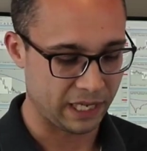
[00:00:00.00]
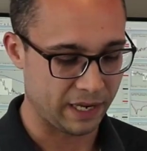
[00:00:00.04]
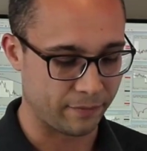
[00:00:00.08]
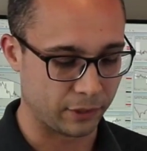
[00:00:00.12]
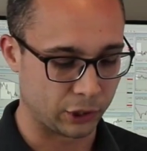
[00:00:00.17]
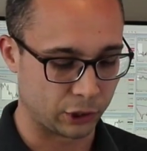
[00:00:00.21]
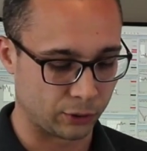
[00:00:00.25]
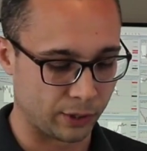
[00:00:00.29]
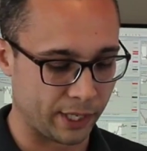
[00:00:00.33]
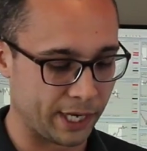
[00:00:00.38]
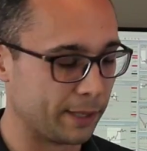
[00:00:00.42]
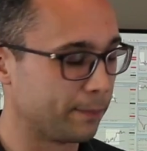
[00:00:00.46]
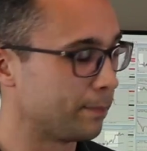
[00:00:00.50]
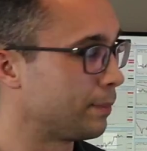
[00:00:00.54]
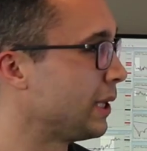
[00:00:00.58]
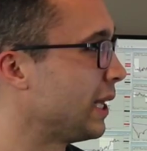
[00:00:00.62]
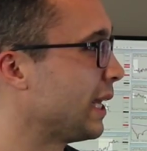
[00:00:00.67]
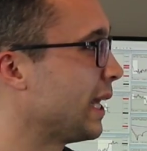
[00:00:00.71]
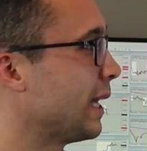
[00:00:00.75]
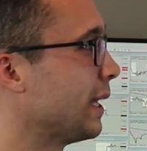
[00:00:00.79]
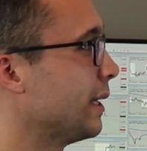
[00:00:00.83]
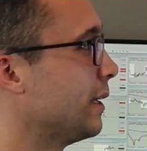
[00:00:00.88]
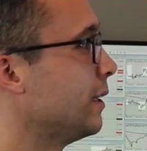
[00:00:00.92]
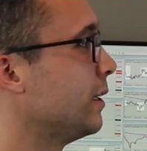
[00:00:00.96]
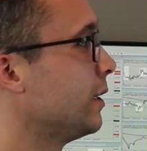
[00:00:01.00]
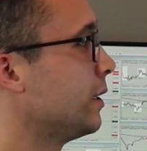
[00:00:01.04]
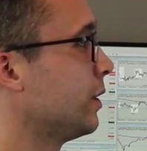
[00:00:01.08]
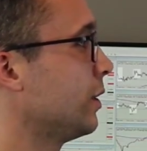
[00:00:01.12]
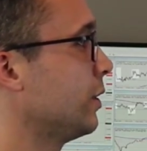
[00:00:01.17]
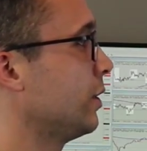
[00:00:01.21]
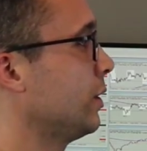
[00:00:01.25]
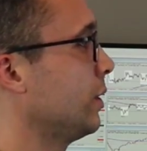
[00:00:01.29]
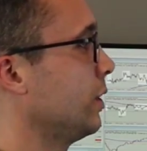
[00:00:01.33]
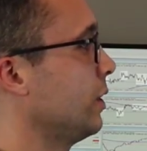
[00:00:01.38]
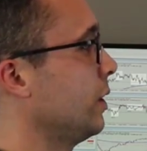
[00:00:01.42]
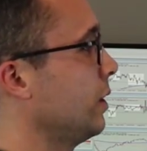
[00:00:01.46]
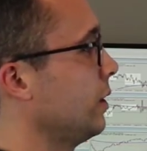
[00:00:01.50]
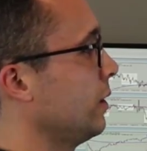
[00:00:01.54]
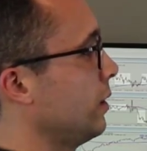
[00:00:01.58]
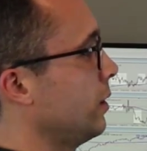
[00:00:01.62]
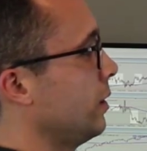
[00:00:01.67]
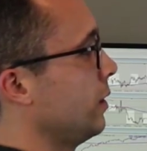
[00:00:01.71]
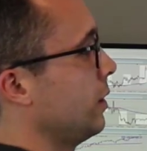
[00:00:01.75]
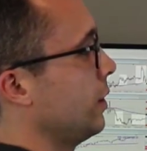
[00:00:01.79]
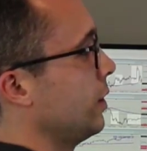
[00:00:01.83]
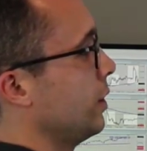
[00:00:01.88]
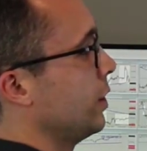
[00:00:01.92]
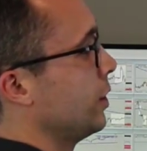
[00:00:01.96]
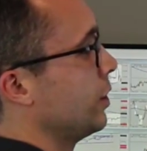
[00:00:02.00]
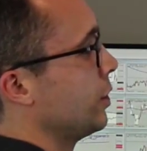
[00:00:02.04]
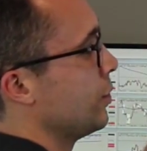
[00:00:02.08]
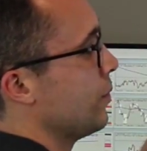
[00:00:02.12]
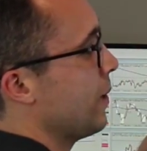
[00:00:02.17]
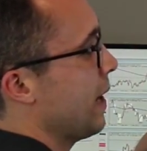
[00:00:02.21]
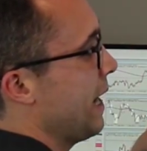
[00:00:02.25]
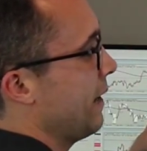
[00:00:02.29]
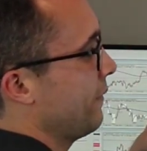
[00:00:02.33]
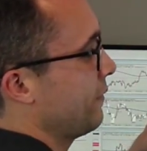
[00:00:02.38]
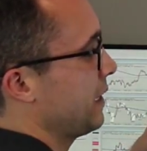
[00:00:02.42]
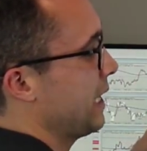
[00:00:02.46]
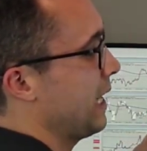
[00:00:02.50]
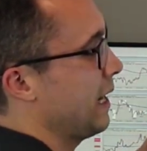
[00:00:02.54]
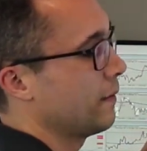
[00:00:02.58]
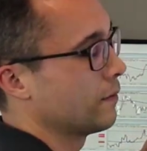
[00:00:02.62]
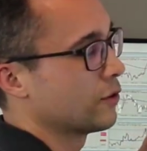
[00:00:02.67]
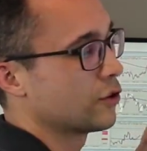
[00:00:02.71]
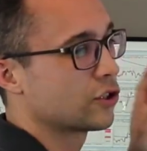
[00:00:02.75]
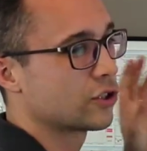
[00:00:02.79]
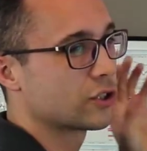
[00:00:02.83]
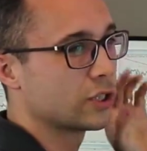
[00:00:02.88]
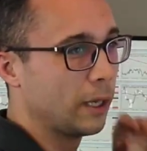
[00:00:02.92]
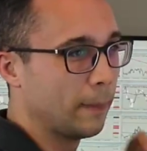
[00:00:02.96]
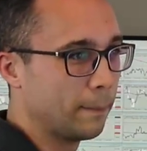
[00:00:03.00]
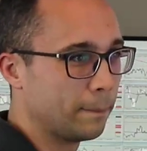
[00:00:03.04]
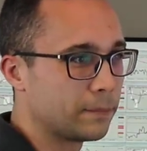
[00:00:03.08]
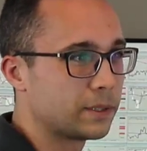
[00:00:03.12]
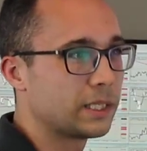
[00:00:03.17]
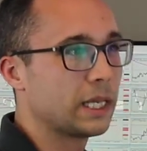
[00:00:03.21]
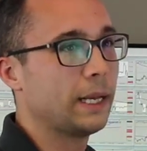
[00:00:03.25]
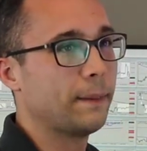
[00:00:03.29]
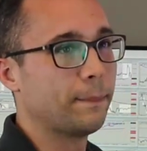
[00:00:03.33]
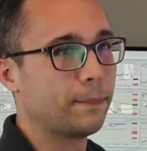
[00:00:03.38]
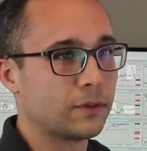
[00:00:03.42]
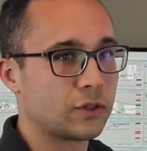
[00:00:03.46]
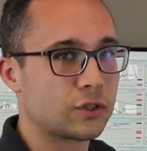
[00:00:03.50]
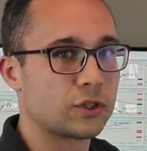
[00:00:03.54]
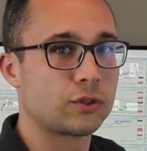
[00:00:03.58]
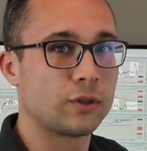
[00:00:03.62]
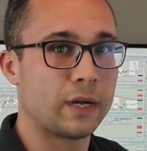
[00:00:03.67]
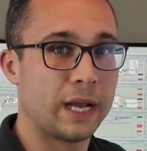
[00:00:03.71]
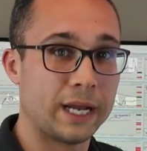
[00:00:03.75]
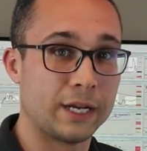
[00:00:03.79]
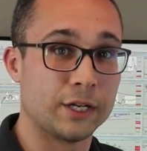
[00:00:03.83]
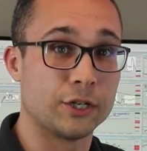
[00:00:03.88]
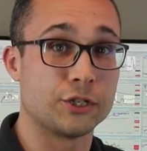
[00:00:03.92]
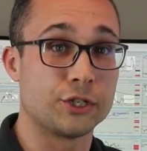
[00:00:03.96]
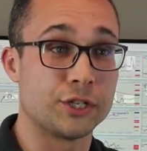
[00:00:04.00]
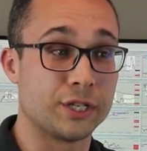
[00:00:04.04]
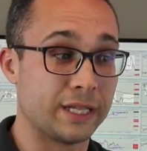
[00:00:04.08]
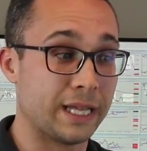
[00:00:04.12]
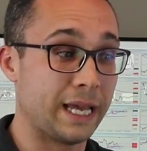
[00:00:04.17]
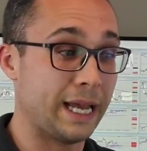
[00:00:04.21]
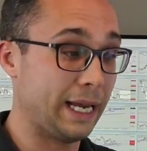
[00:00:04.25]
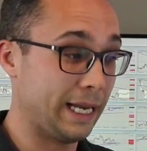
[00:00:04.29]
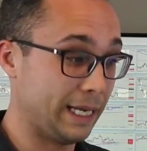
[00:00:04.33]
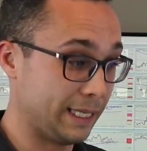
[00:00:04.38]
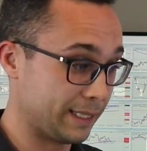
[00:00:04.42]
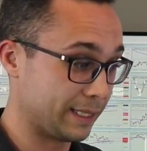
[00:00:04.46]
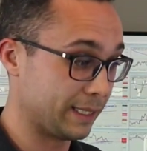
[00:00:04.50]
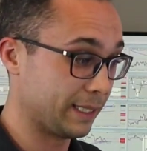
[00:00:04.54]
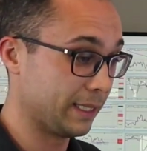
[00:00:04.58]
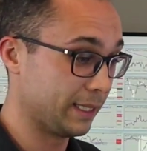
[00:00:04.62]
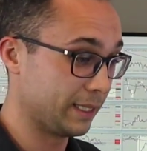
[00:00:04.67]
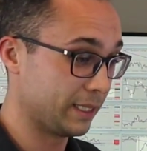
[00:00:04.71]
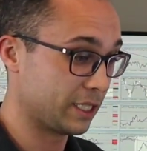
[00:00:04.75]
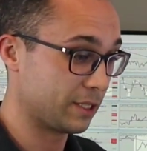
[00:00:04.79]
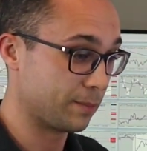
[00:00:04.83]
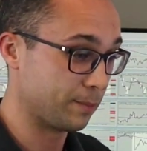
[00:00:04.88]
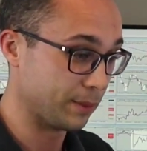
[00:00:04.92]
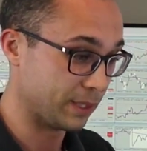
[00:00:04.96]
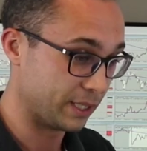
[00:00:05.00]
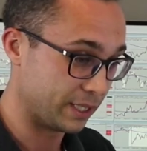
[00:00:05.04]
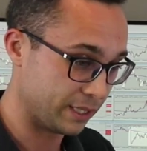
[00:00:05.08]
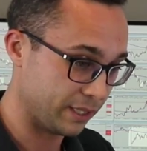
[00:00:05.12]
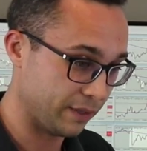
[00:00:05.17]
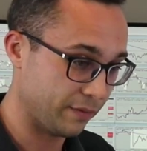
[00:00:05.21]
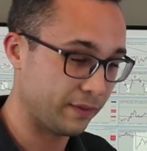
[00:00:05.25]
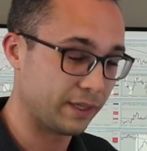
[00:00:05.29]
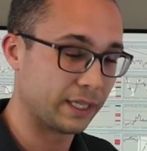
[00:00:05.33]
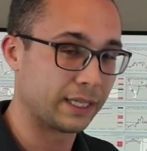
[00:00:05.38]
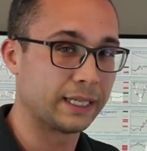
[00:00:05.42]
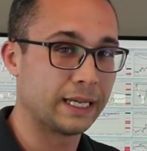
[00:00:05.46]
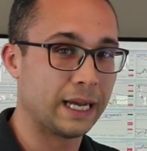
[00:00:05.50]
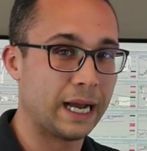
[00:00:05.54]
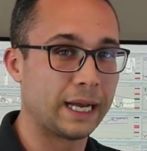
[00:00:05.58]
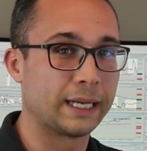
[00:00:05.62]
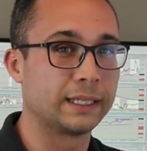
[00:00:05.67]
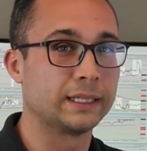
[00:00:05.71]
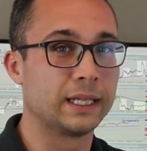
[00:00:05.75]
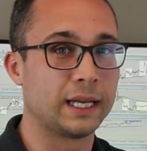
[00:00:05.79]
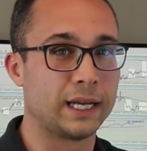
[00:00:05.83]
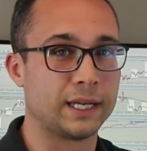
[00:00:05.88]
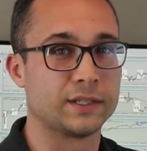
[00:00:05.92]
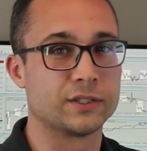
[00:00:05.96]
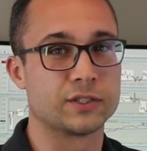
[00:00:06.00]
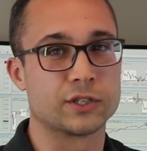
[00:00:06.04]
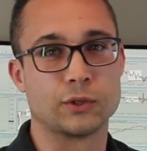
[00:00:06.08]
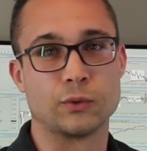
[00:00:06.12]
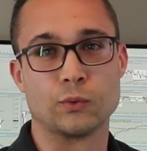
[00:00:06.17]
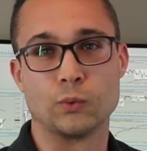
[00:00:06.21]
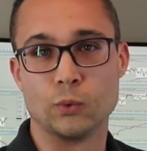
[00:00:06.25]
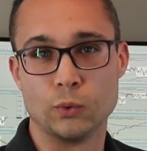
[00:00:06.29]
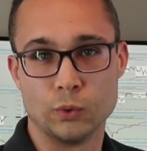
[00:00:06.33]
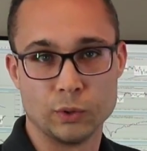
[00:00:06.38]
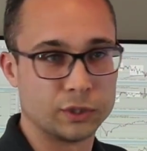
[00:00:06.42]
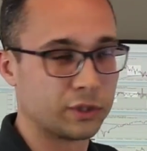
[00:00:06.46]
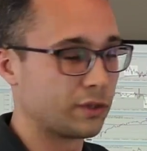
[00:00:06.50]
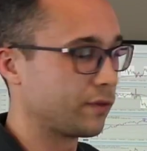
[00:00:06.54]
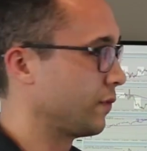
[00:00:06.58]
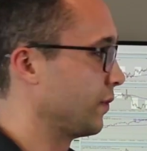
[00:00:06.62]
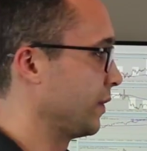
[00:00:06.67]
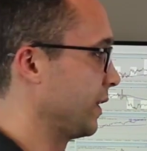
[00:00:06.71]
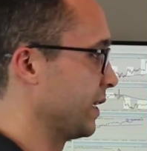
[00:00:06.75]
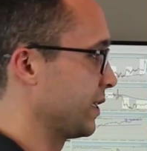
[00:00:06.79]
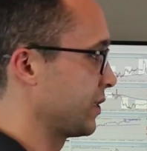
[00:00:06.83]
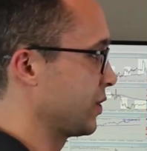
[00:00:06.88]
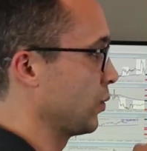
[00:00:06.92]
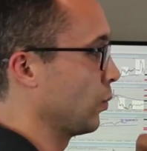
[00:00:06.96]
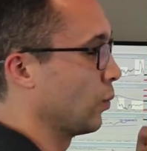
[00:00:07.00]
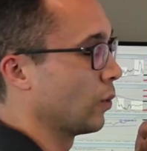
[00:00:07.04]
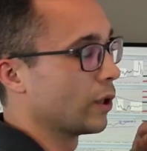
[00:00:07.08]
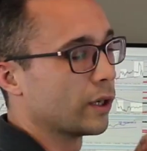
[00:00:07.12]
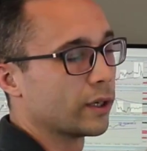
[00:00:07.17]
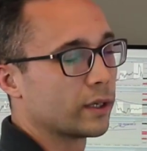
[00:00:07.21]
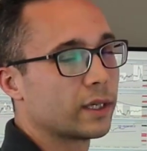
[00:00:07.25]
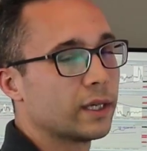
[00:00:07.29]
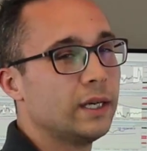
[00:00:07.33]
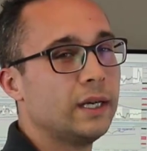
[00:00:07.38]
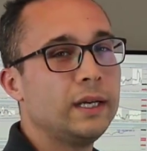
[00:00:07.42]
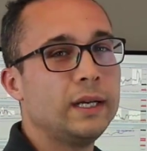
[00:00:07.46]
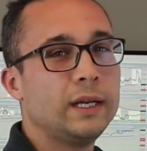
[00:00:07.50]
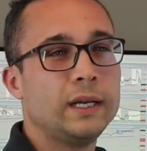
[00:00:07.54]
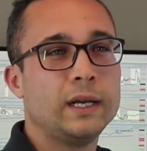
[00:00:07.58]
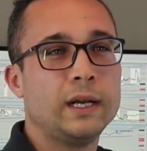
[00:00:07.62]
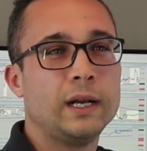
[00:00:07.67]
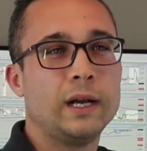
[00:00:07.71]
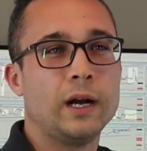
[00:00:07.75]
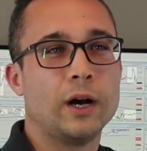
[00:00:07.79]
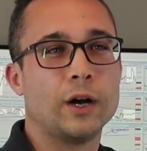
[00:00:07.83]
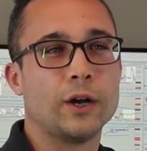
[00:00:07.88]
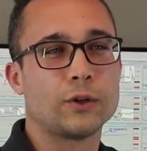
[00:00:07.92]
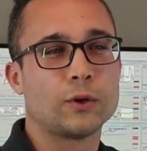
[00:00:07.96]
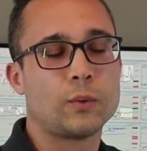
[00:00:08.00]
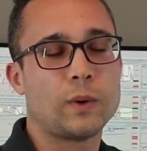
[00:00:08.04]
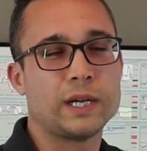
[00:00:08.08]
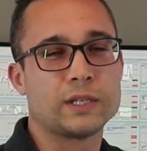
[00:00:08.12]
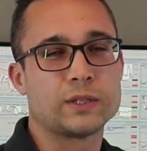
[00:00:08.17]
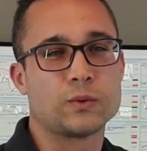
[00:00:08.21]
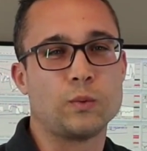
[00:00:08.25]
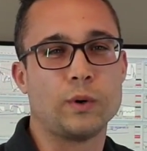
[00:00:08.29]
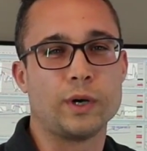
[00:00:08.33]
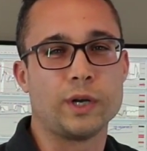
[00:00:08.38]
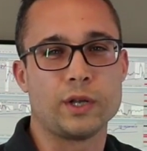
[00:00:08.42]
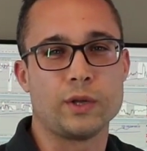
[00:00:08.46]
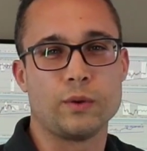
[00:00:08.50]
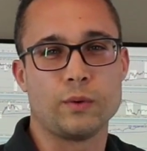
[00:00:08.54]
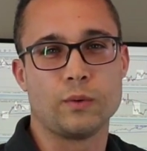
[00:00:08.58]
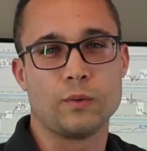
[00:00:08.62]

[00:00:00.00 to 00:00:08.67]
to have a trade plan. You have to have some type of strategy that has specific guidelines and rules for this to work. Otherwise, what do